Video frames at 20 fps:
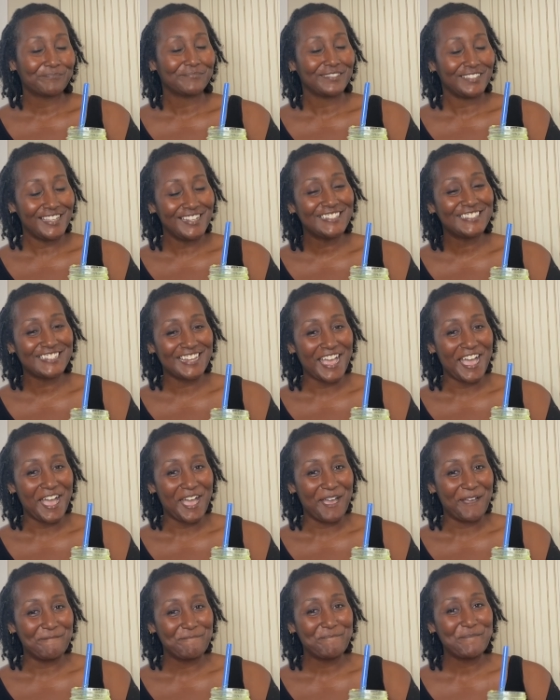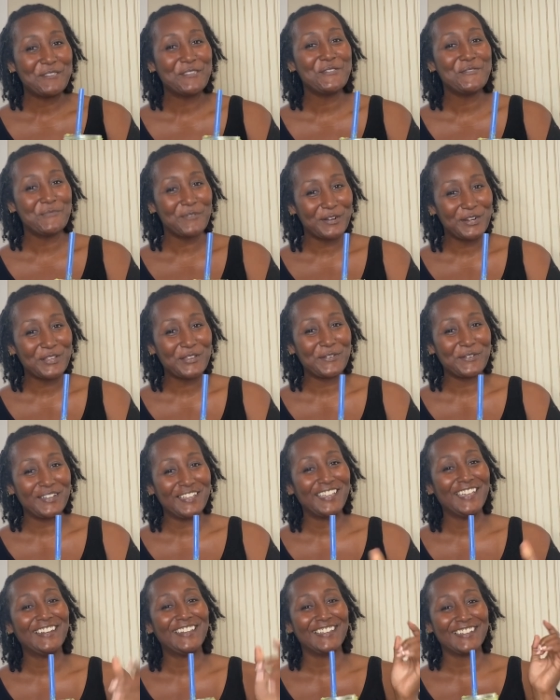it's time. You want to go
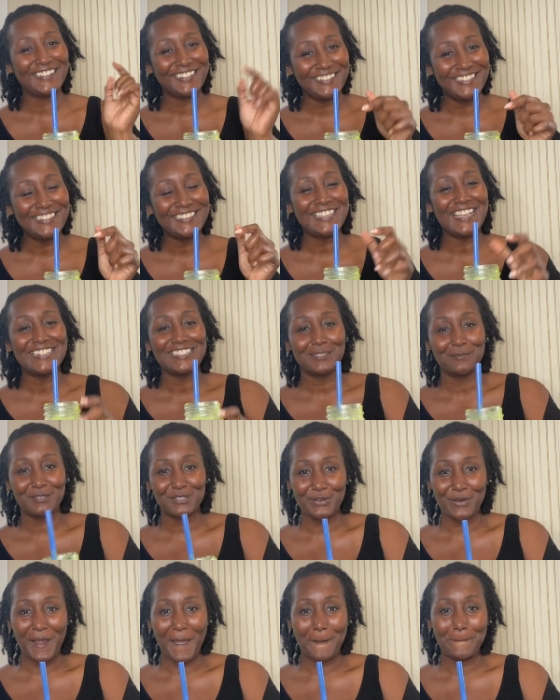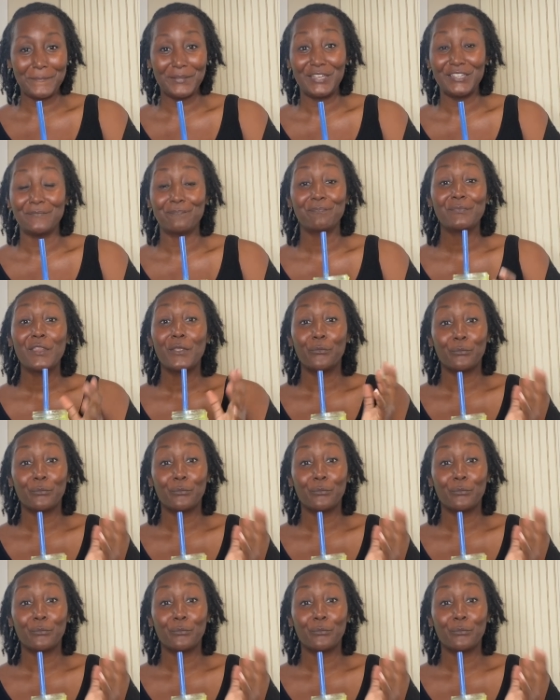ahead and click that subscribe button,